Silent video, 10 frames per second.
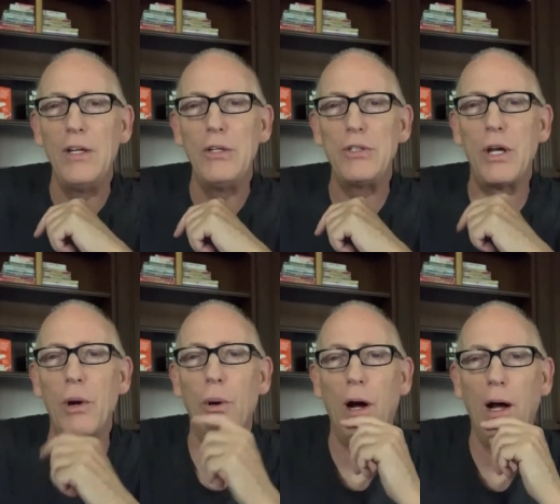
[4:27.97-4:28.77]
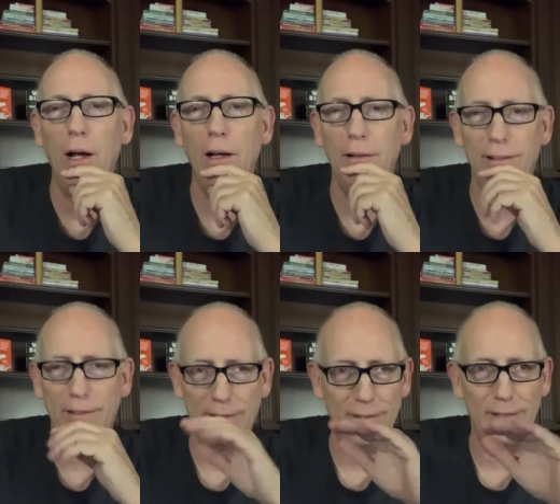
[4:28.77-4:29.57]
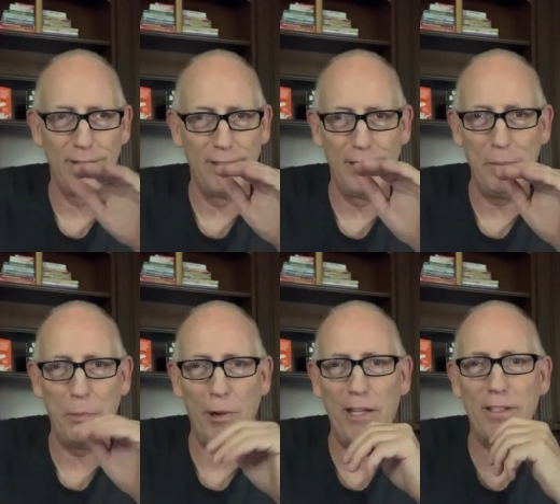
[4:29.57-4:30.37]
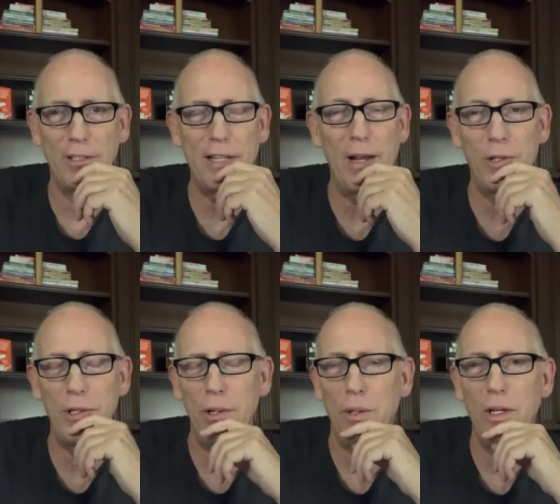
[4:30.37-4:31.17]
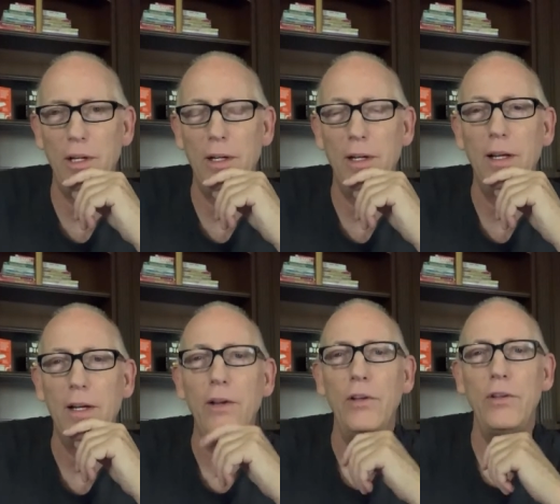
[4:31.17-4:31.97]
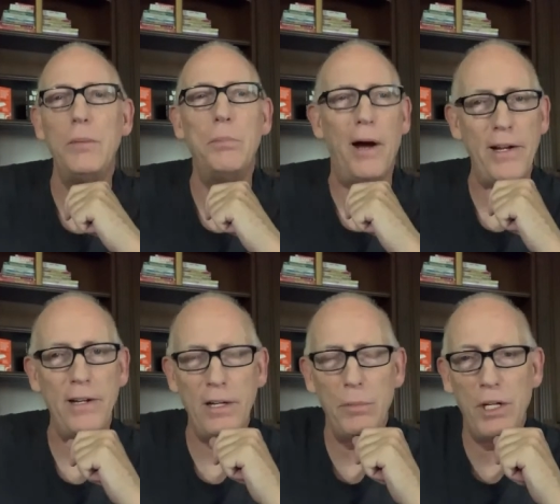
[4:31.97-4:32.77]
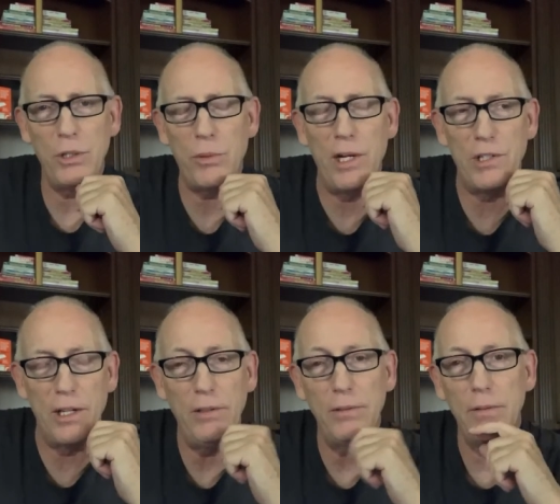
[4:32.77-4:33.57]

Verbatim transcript: So let me break this down to you. The Biden administration,